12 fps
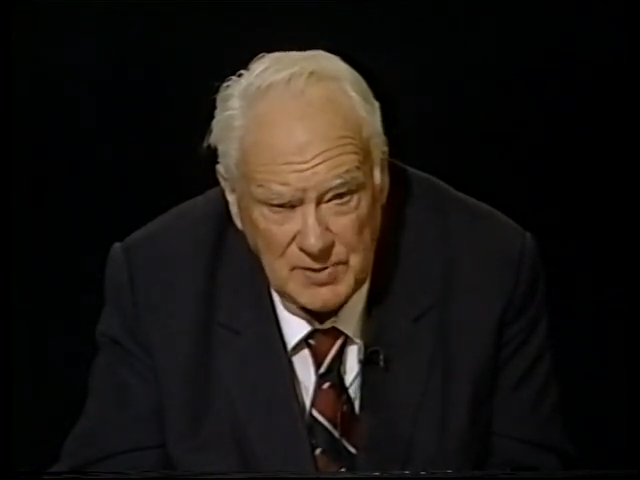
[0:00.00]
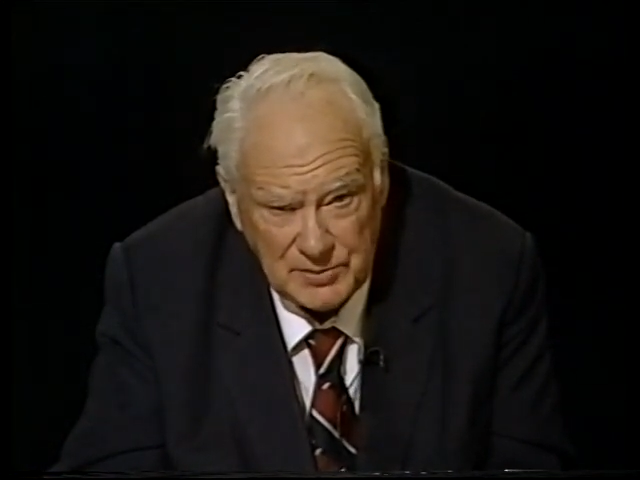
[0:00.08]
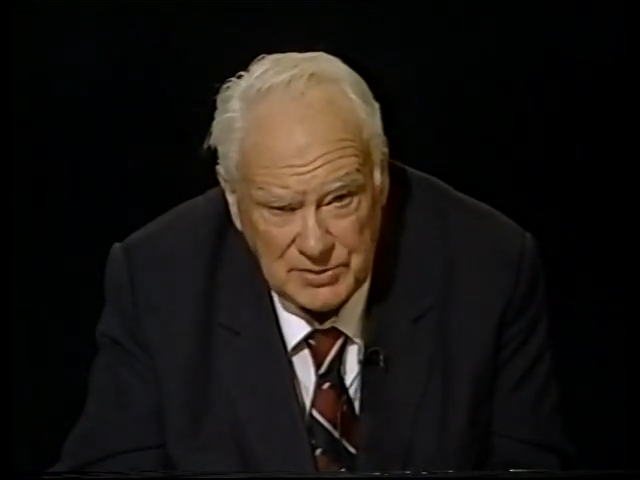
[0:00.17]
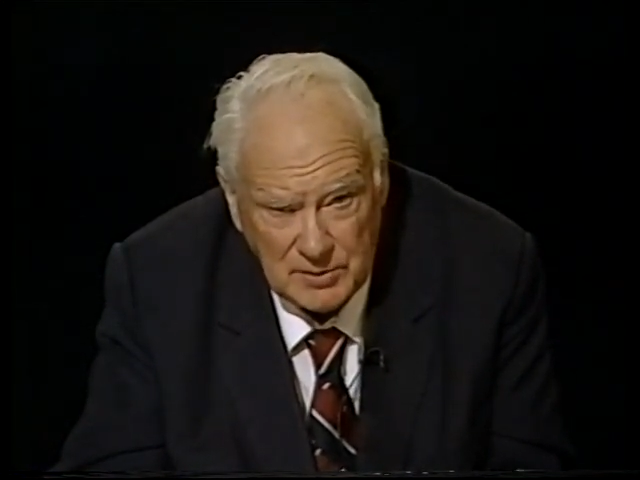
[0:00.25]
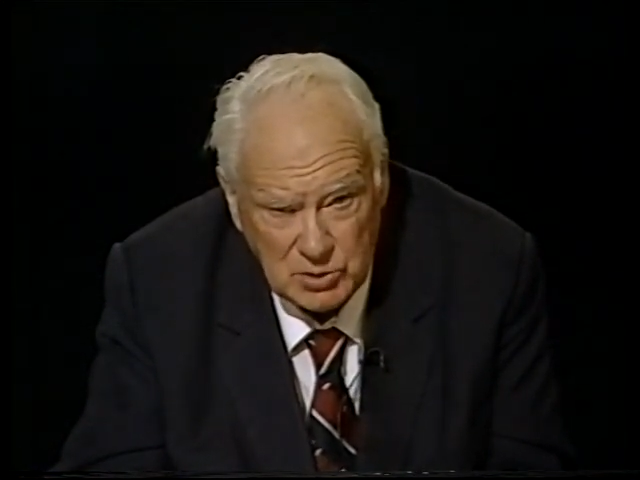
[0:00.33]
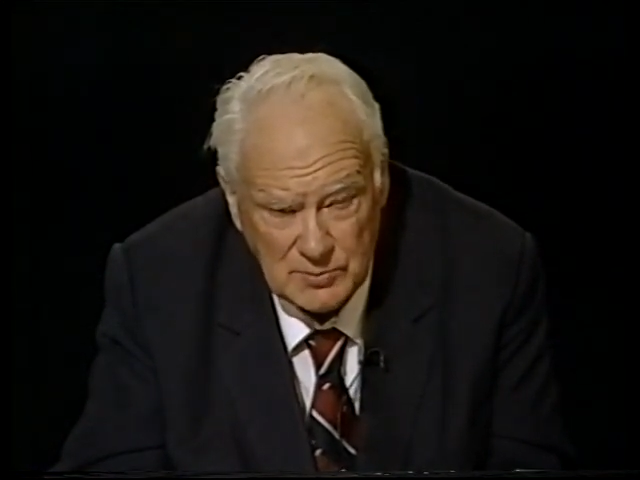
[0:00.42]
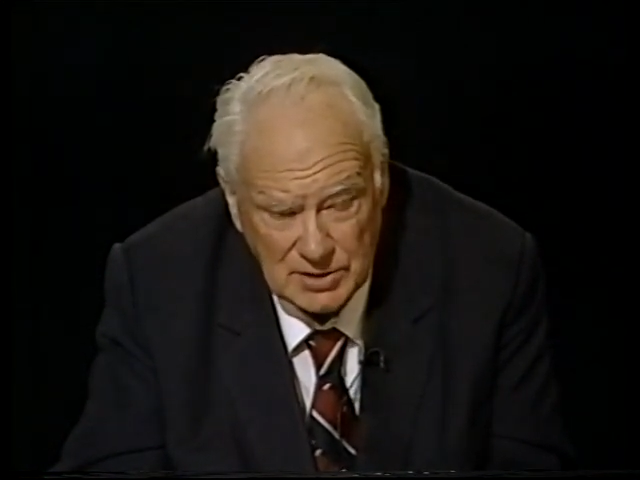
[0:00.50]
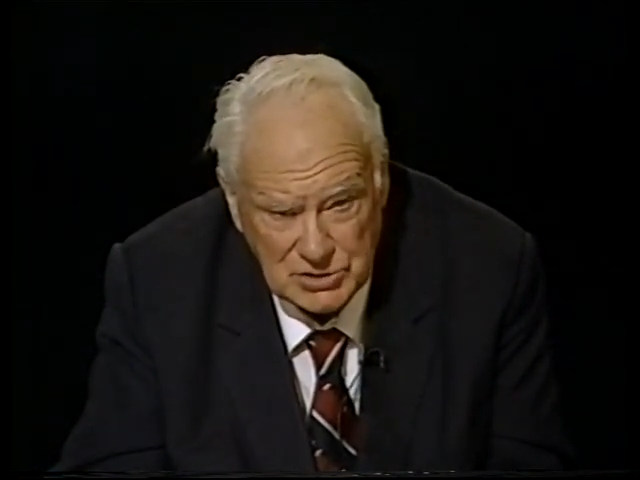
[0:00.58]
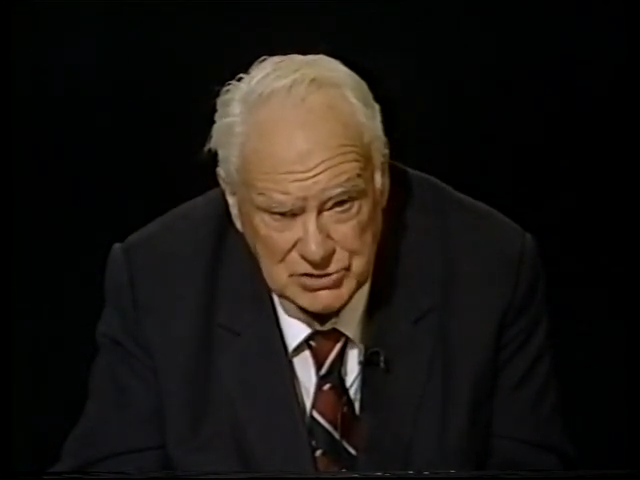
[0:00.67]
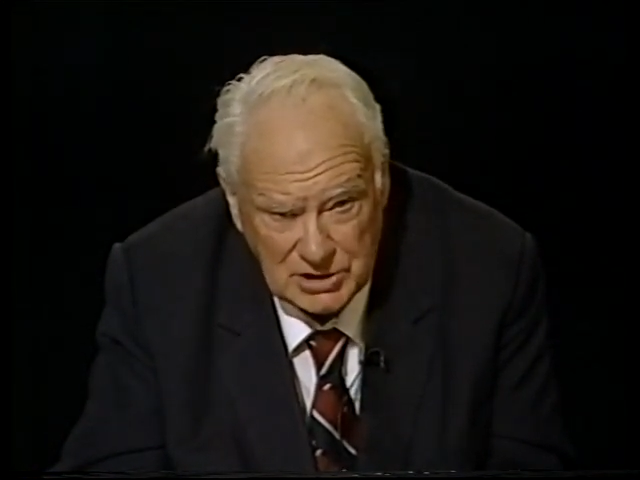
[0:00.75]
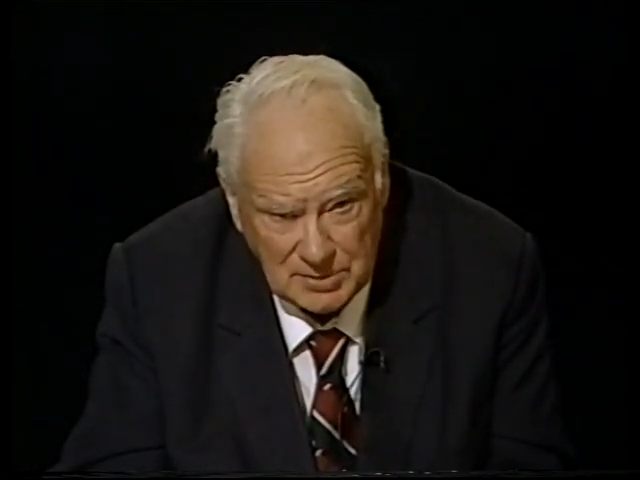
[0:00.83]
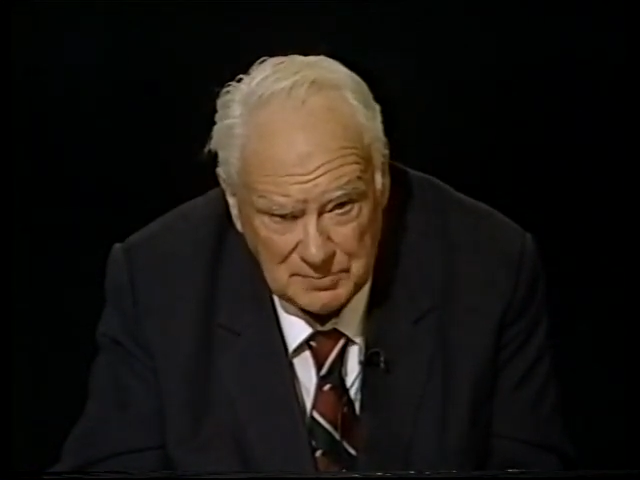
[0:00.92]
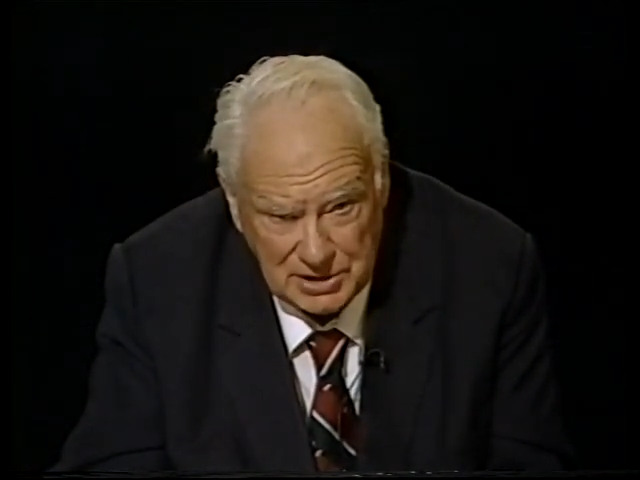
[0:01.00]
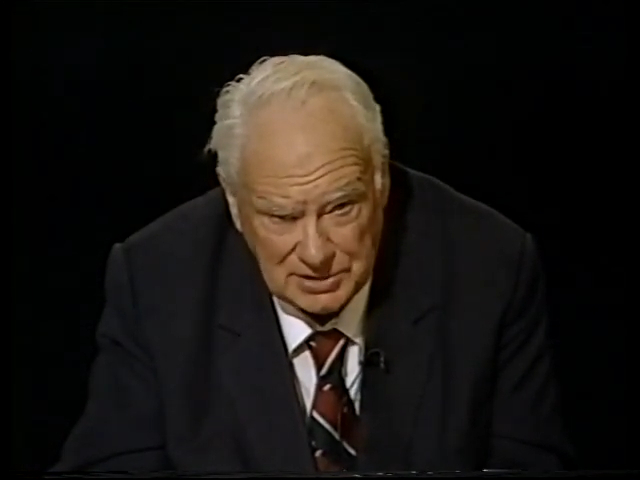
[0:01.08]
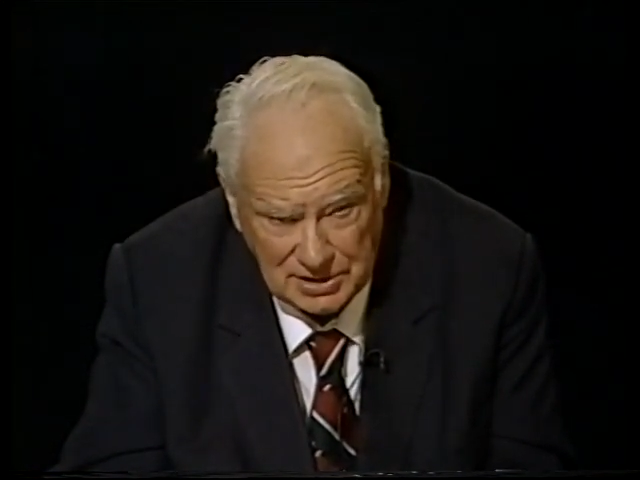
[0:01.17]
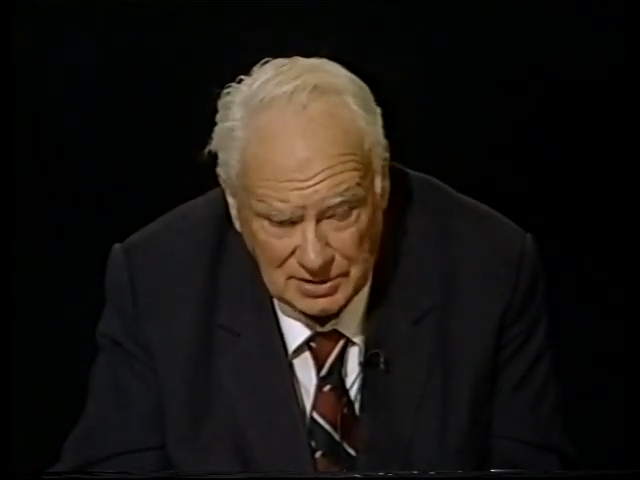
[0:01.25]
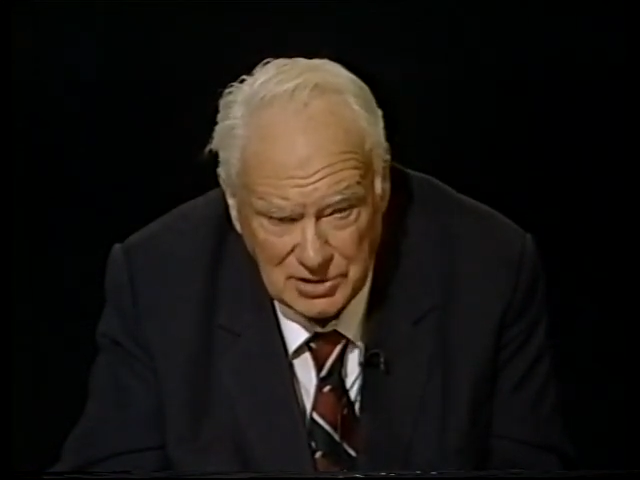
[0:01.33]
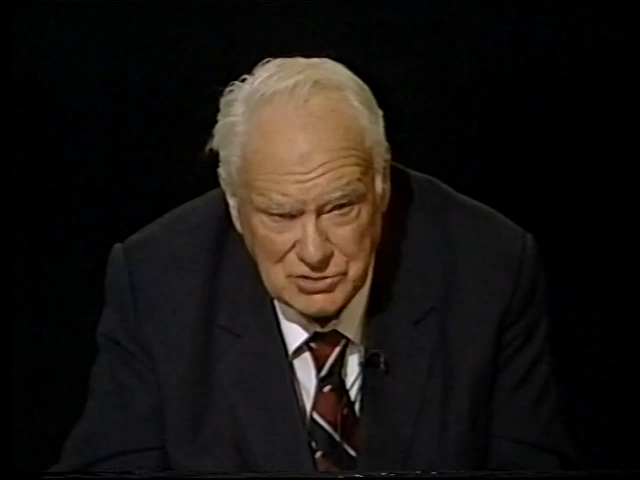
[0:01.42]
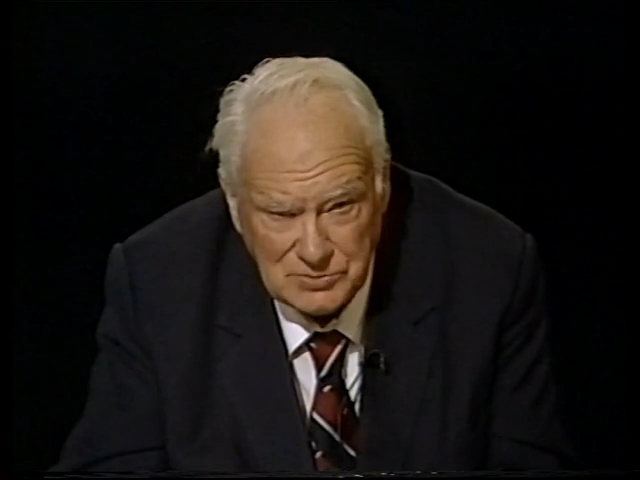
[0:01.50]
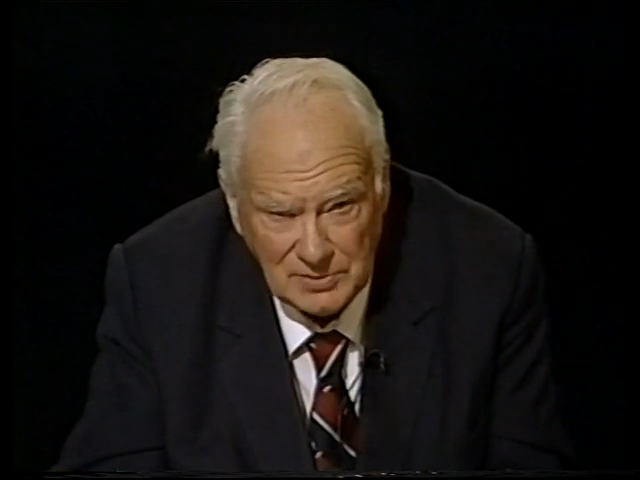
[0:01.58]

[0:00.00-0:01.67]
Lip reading: them to understand plain English.